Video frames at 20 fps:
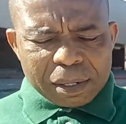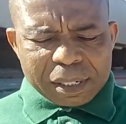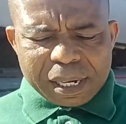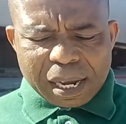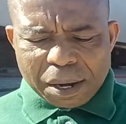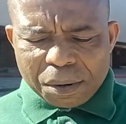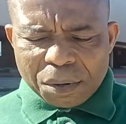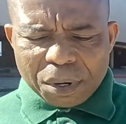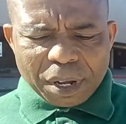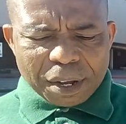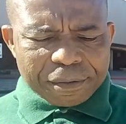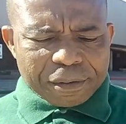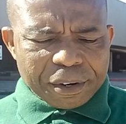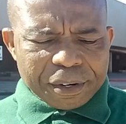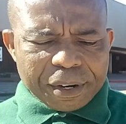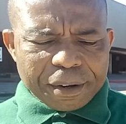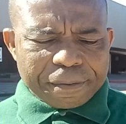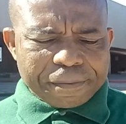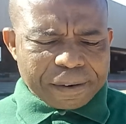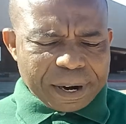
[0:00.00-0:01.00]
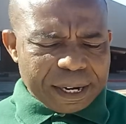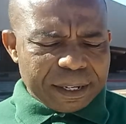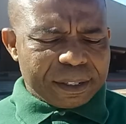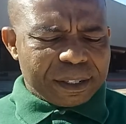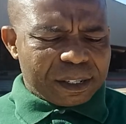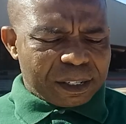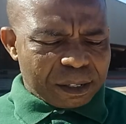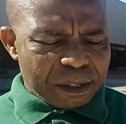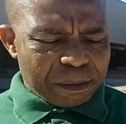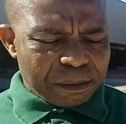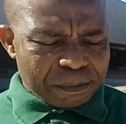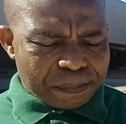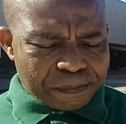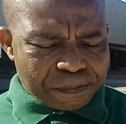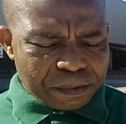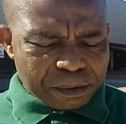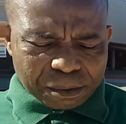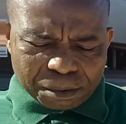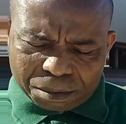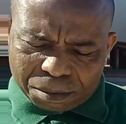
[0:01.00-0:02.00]
will give you different
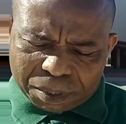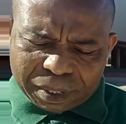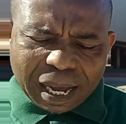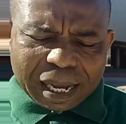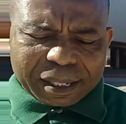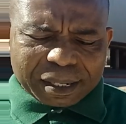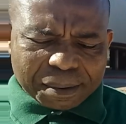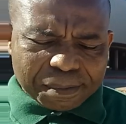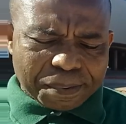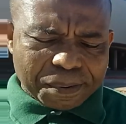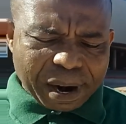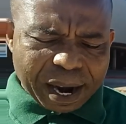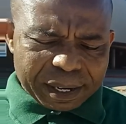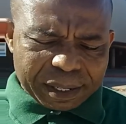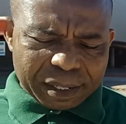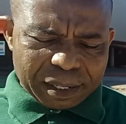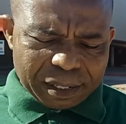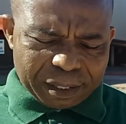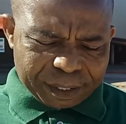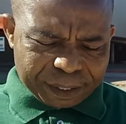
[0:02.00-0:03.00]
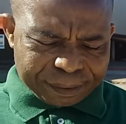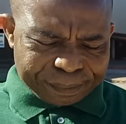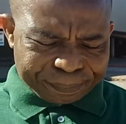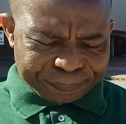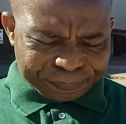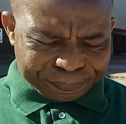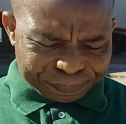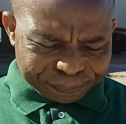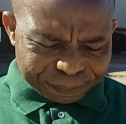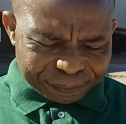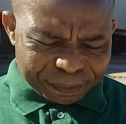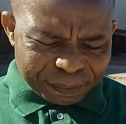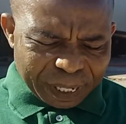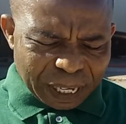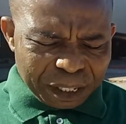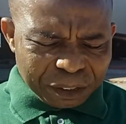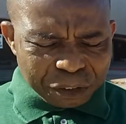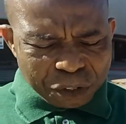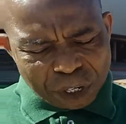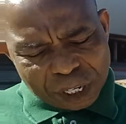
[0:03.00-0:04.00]
starting prices.
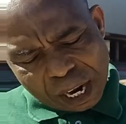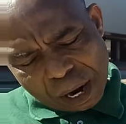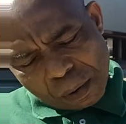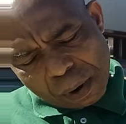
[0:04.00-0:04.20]
The other